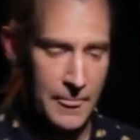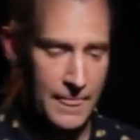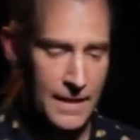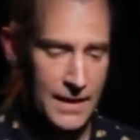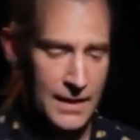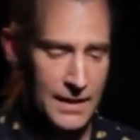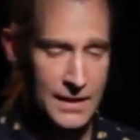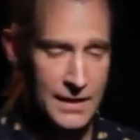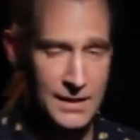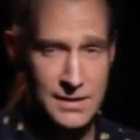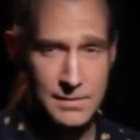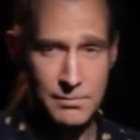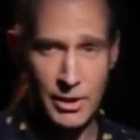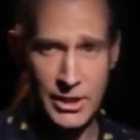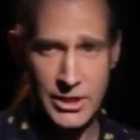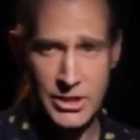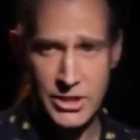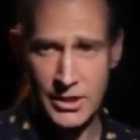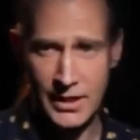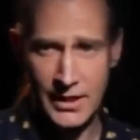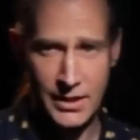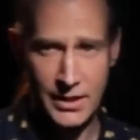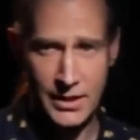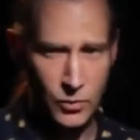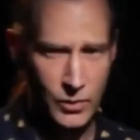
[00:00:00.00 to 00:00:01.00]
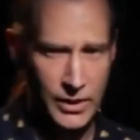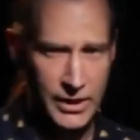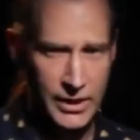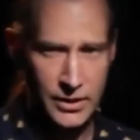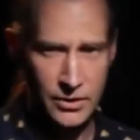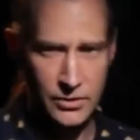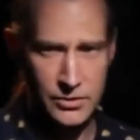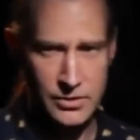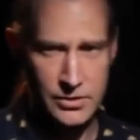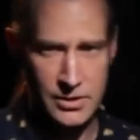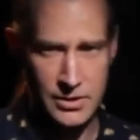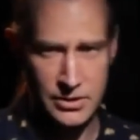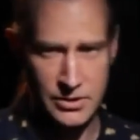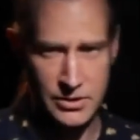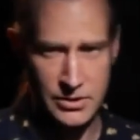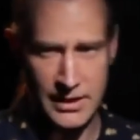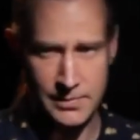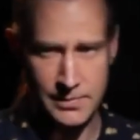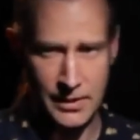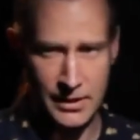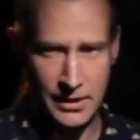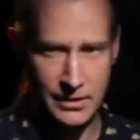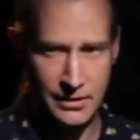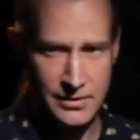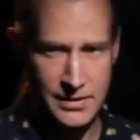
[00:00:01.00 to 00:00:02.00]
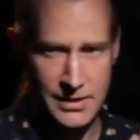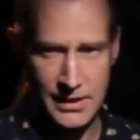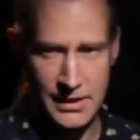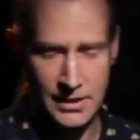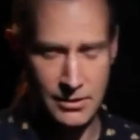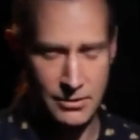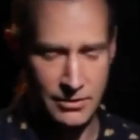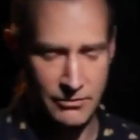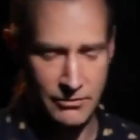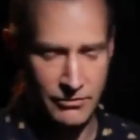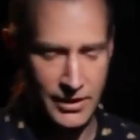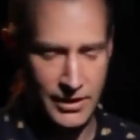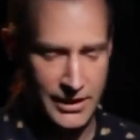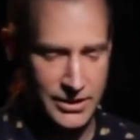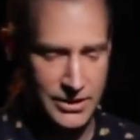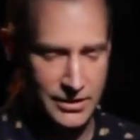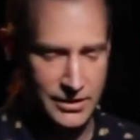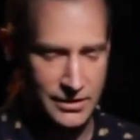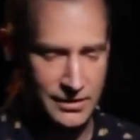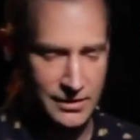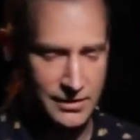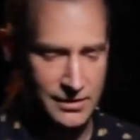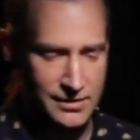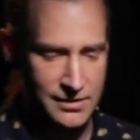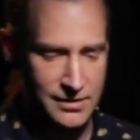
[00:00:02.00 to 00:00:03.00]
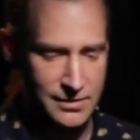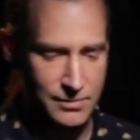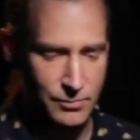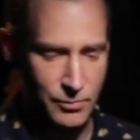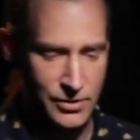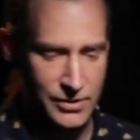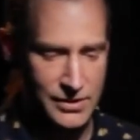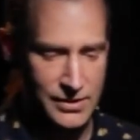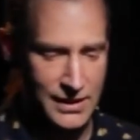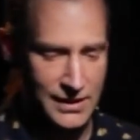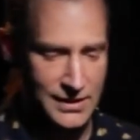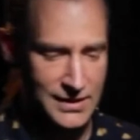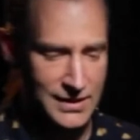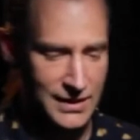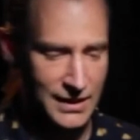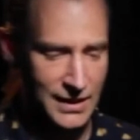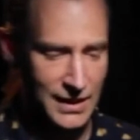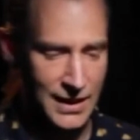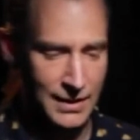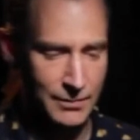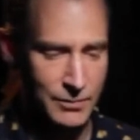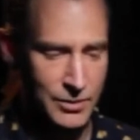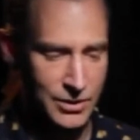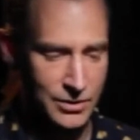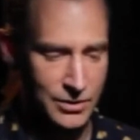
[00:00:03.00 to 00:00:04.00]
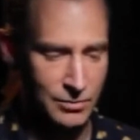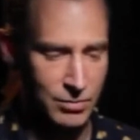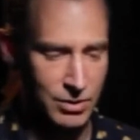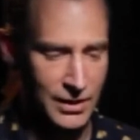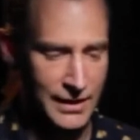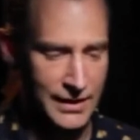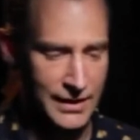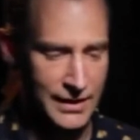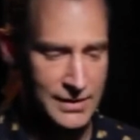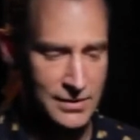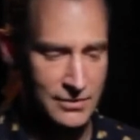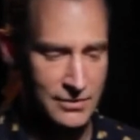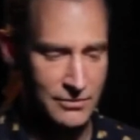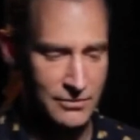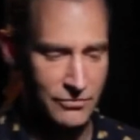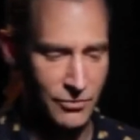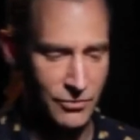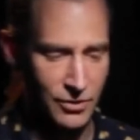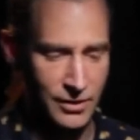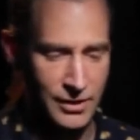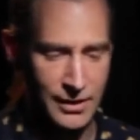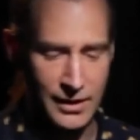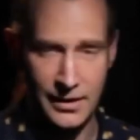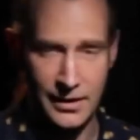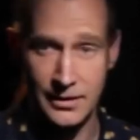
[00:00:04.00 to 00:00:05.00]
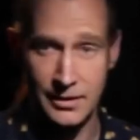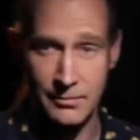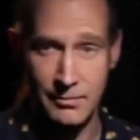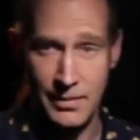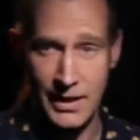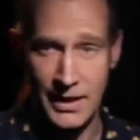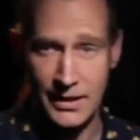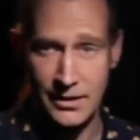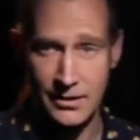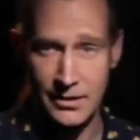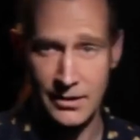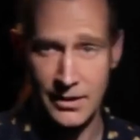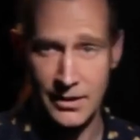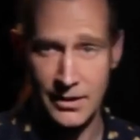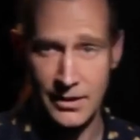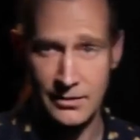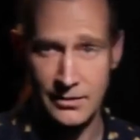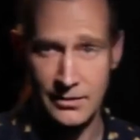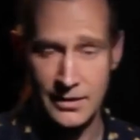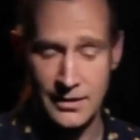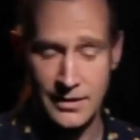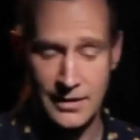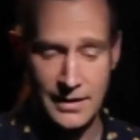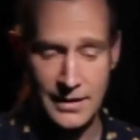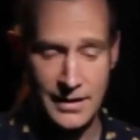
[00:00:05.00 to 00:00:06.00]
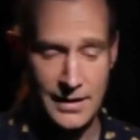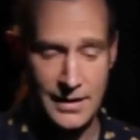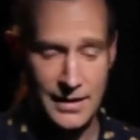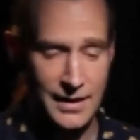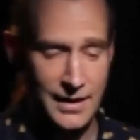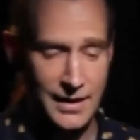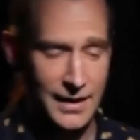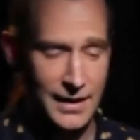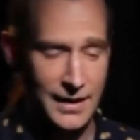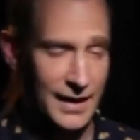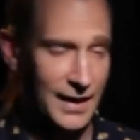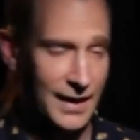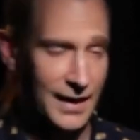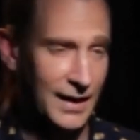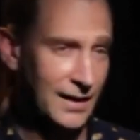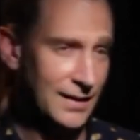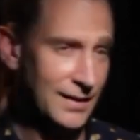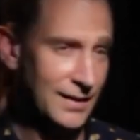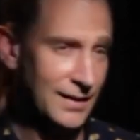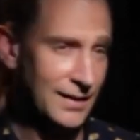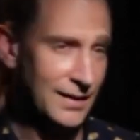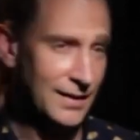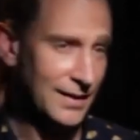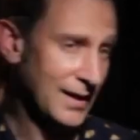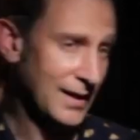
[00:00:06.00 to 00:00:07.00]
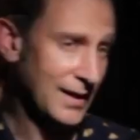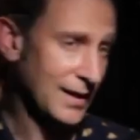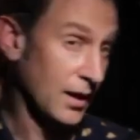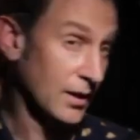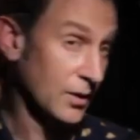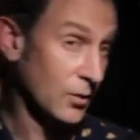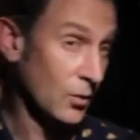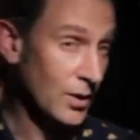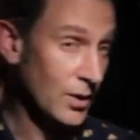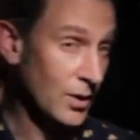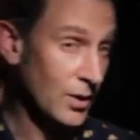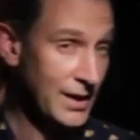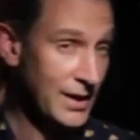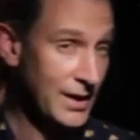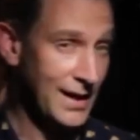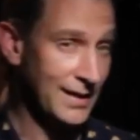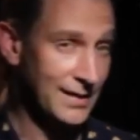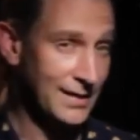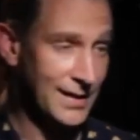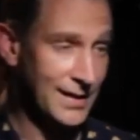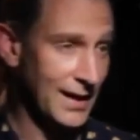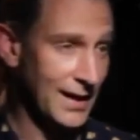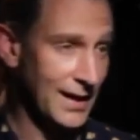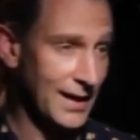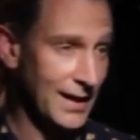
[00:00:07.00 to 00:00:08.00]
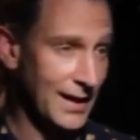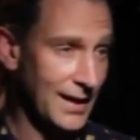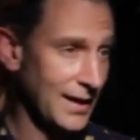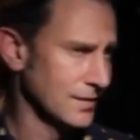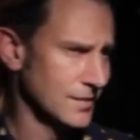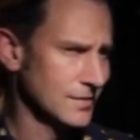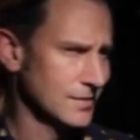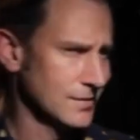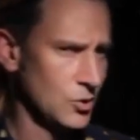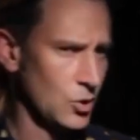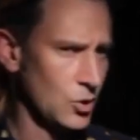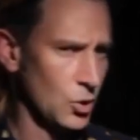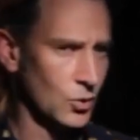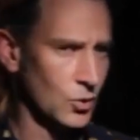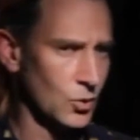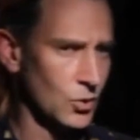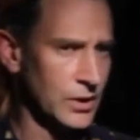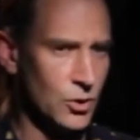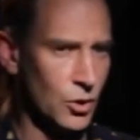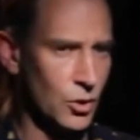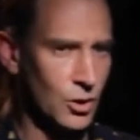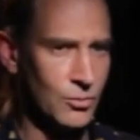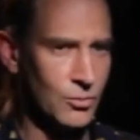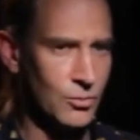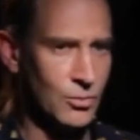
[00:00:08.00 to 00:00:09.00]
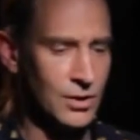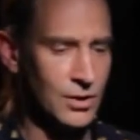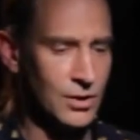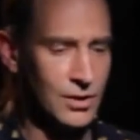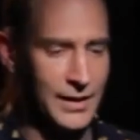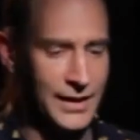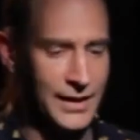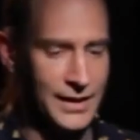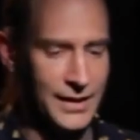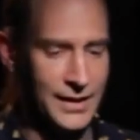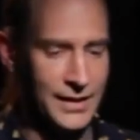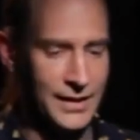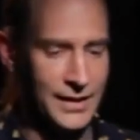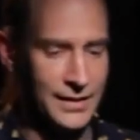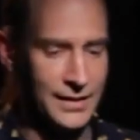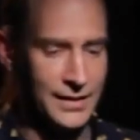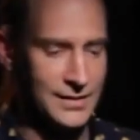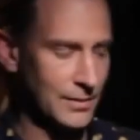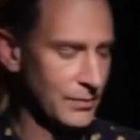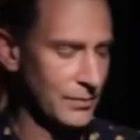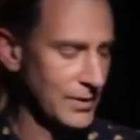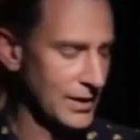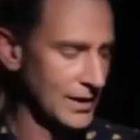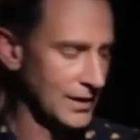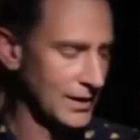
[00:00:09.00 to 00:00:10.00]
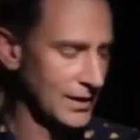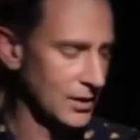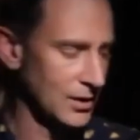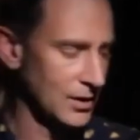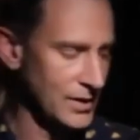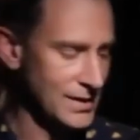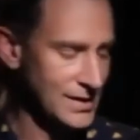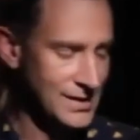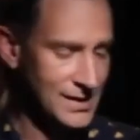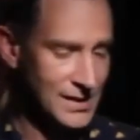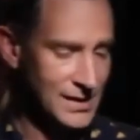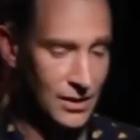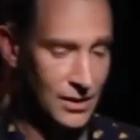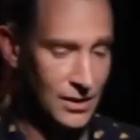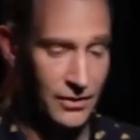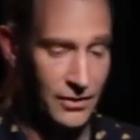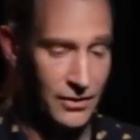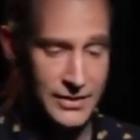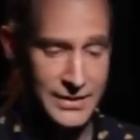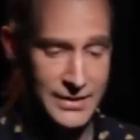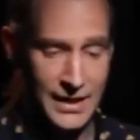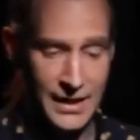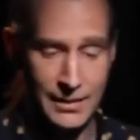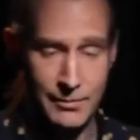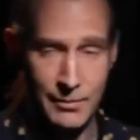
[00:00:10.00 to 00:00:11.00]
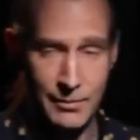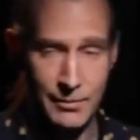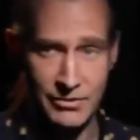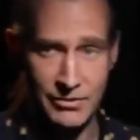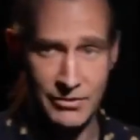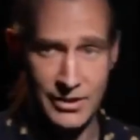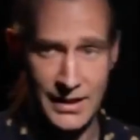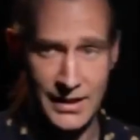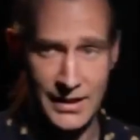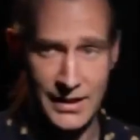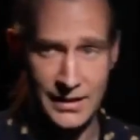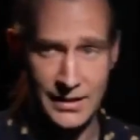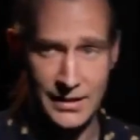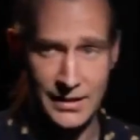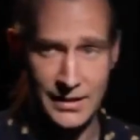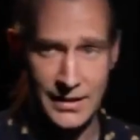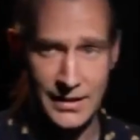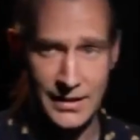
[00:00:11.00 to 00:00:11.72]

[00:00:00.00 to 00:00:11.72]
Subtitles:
it's much like windows and transparency and reflections, presenting optical blends of foreground and background. And again, on the one hand, that is totally normal and something that we see all the time, every day.